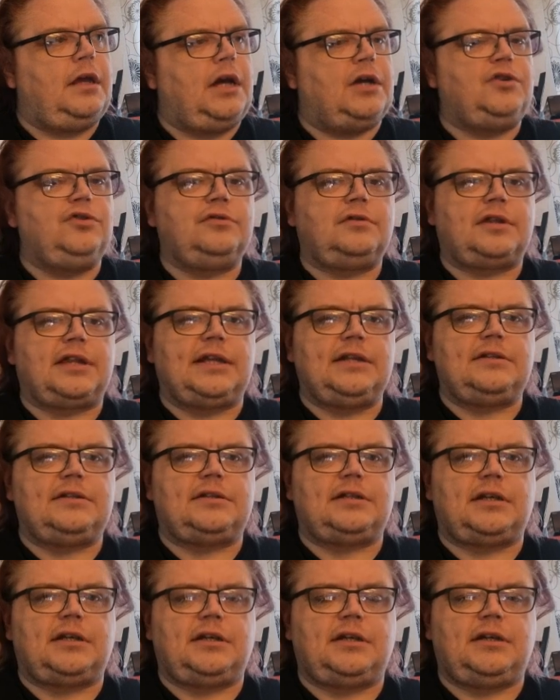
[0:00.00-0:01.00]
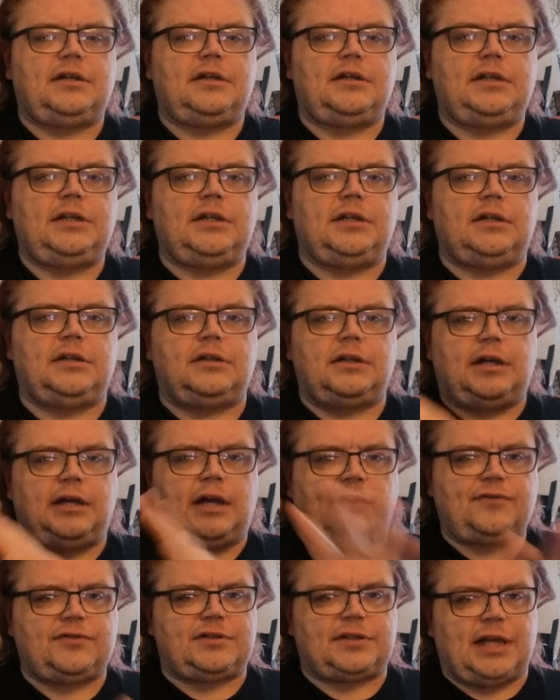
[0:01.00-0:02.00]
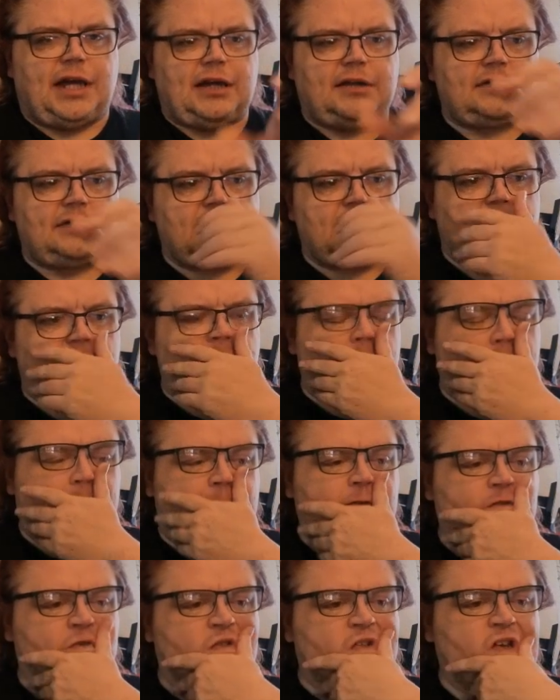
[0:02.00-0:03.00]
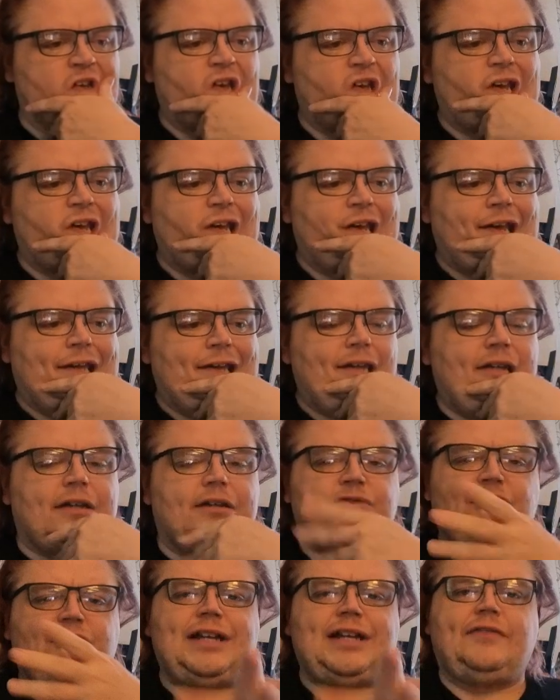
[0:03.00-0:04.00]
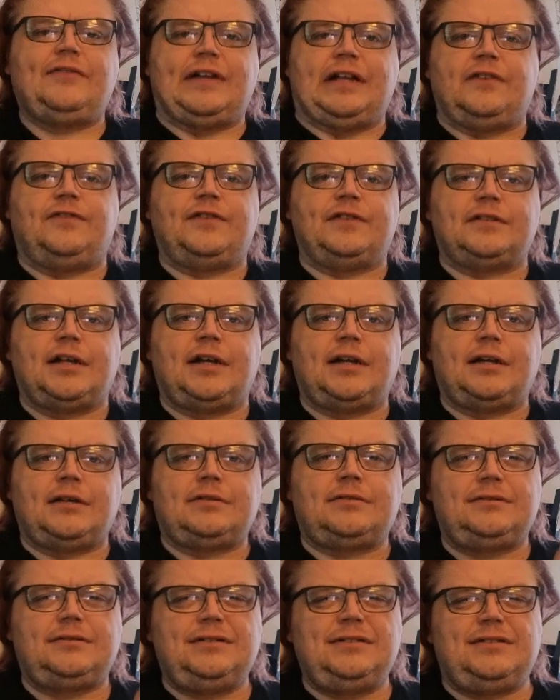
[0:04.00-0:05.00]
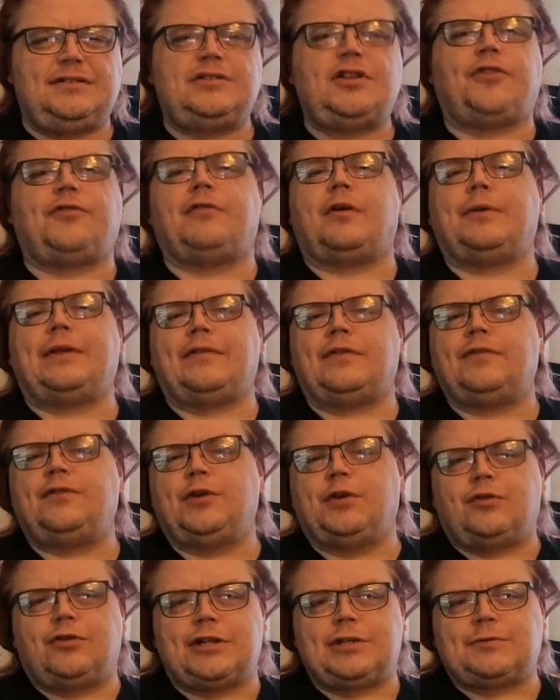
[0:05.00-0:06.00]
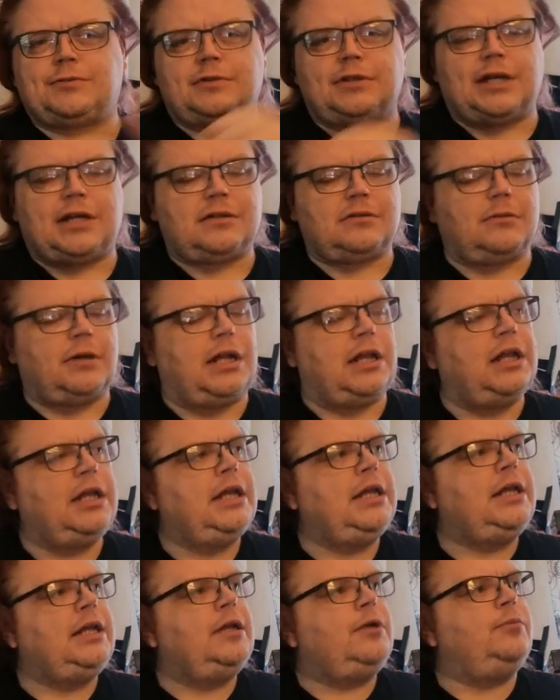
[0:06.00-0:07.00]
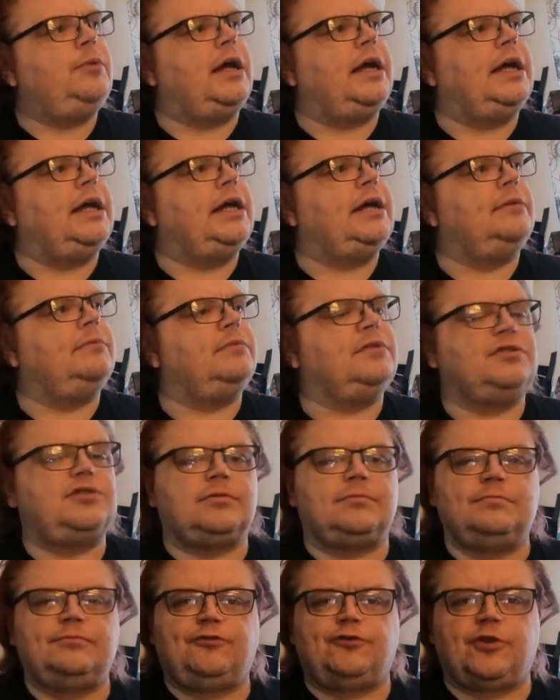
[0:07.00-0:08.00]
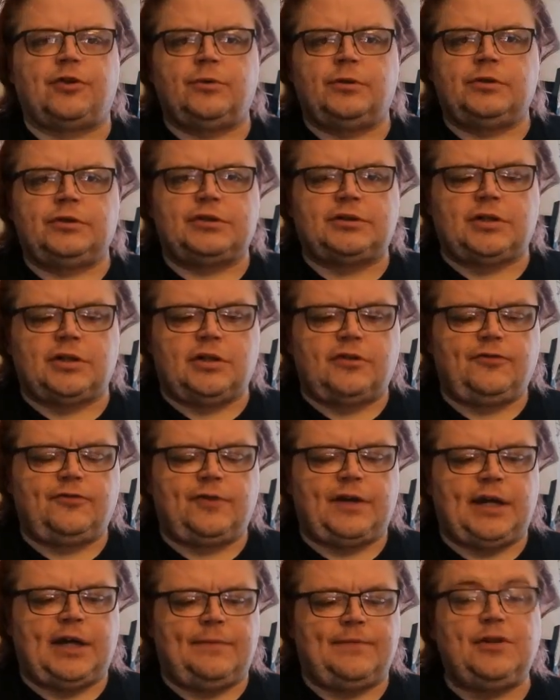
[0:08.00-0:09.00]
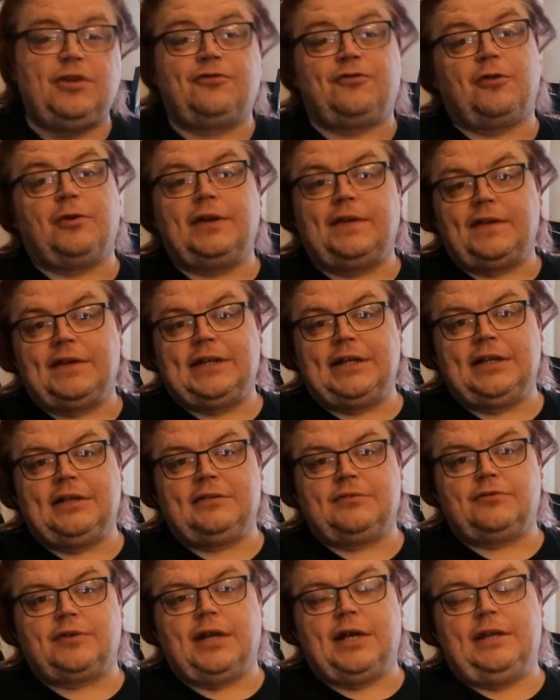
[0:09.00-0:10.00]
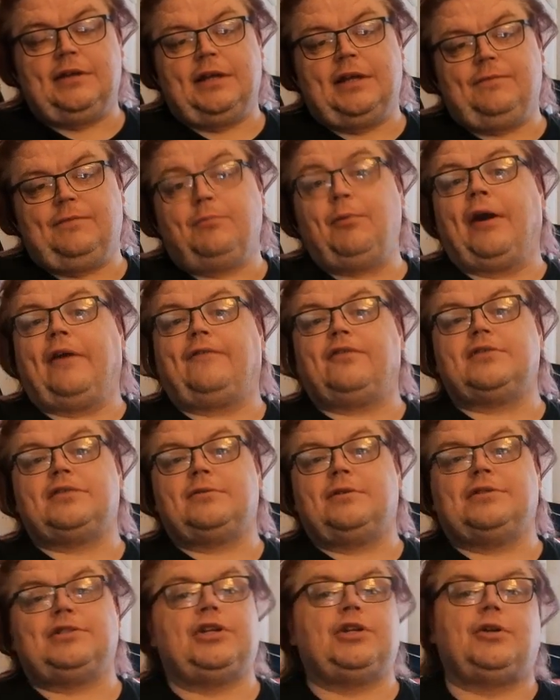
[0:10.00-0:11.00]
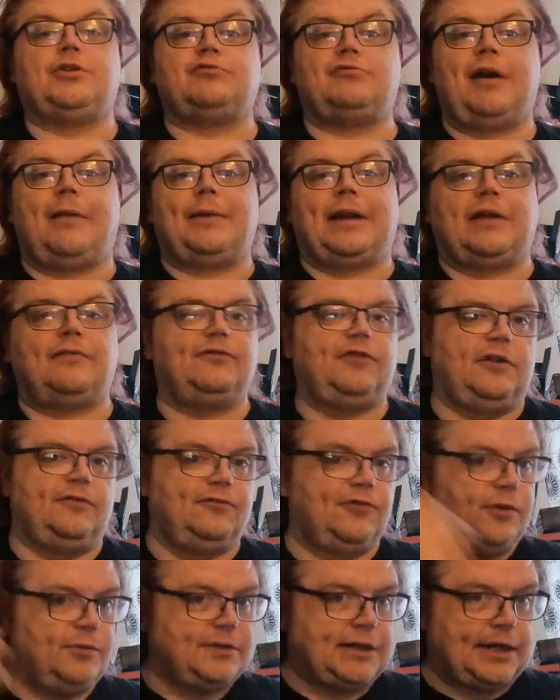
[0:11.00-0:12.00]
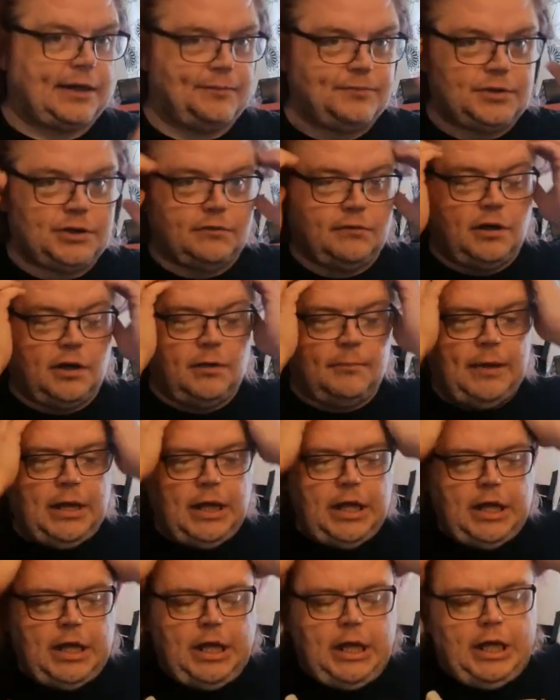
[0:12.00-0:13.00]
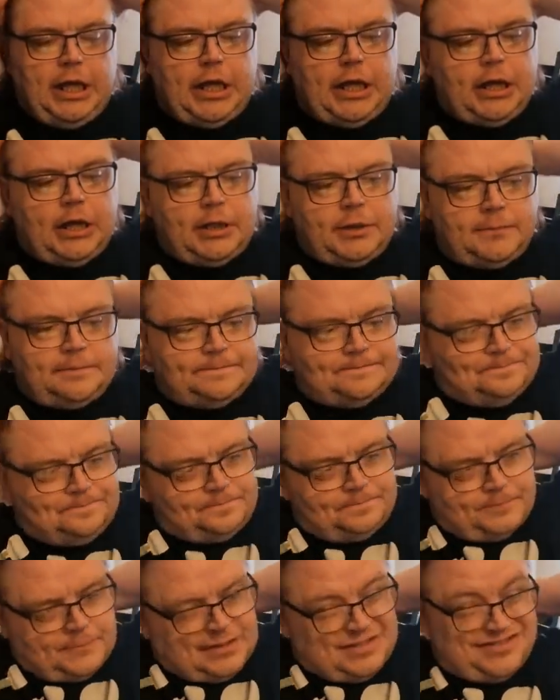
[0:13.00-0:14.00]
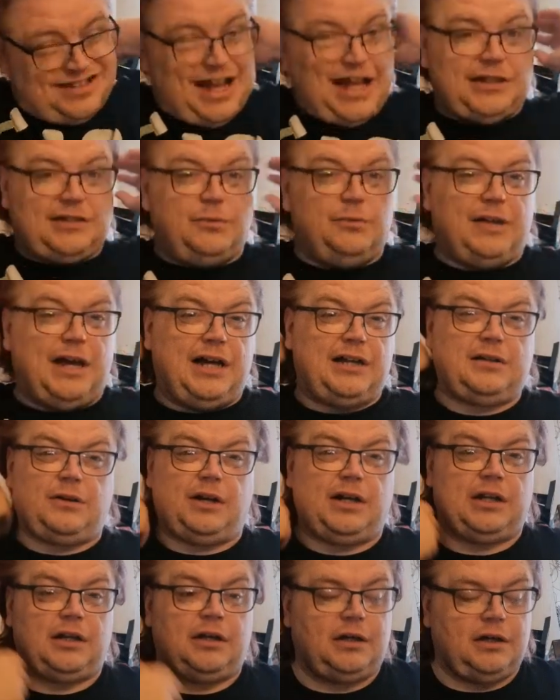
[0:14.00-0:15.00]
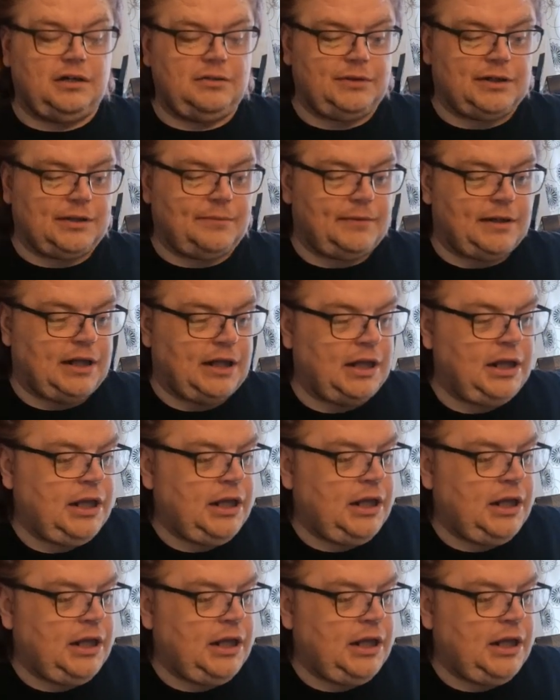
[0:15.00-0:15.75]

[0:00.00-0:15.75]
good thing to, have snacks and try and have healthy snacks. There's nothing wrong with having a few crisps and that as well, and some fruit and stuff. They do fruit in the dealers, in breakfast as well, so you can always grab an handful of fruit and take it up to your room. Because I do that quite a lot when I'm there.